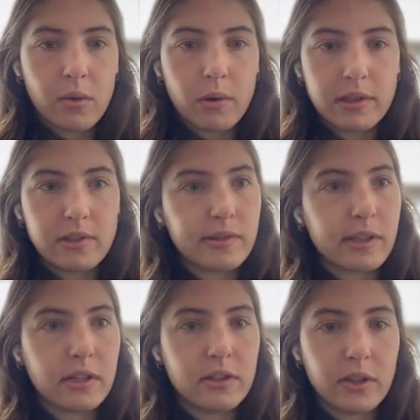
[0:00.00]
What this is
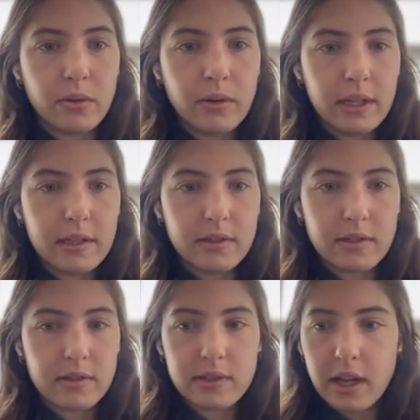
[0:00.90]
going to do is
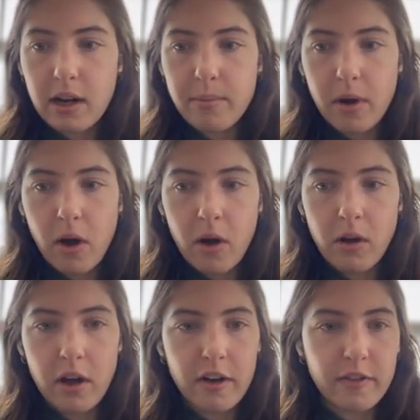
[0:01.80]
set up
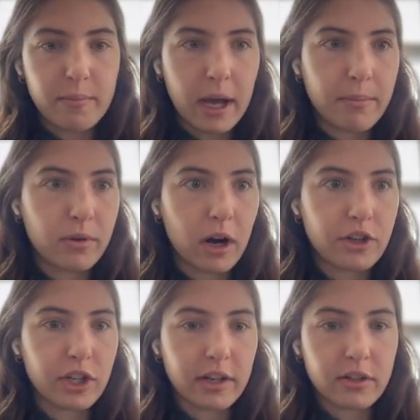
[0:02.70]
all of my
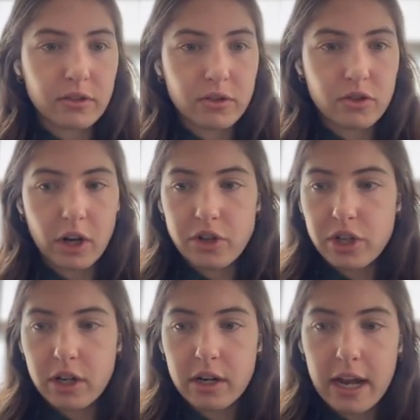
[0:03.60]
project
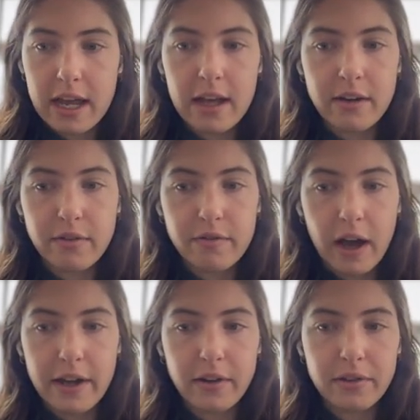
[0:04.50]
structure and
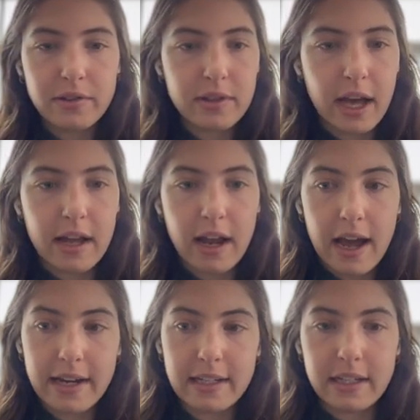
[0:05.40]
files that
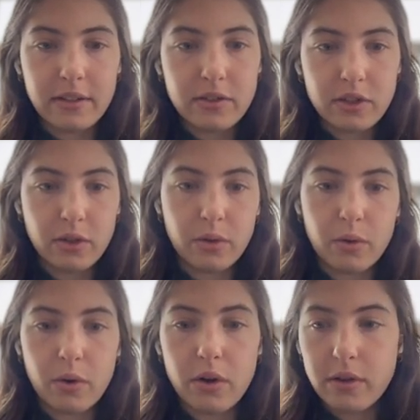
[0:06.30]
I need
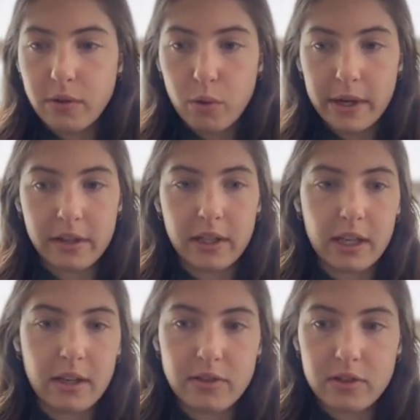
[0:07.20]
to
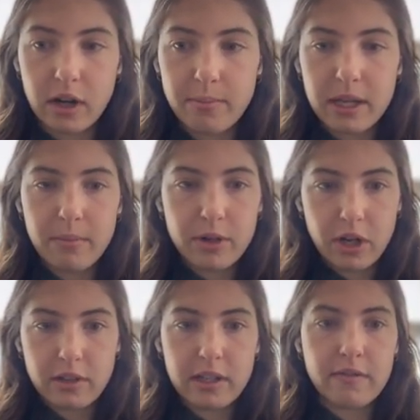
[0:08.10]
quickly start being
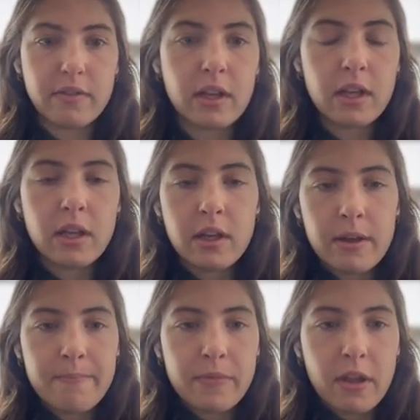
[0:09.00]
productive.
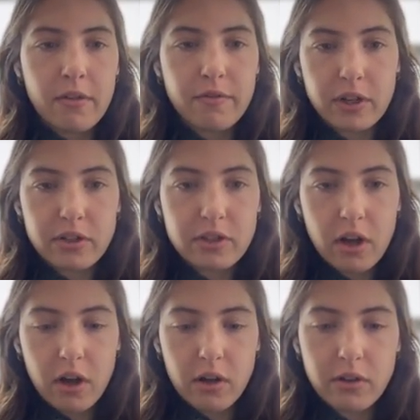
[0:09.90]
First,
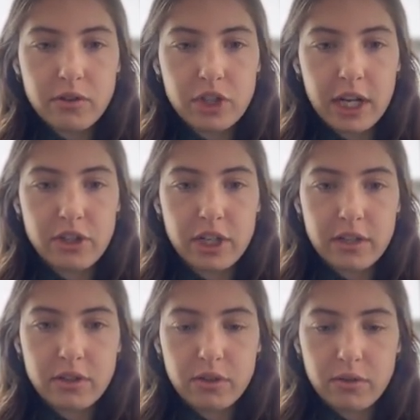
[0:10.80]
I'll change
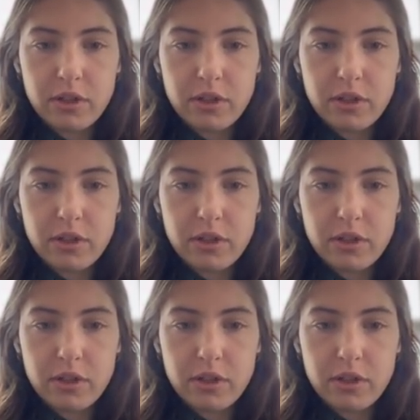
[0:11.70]
into the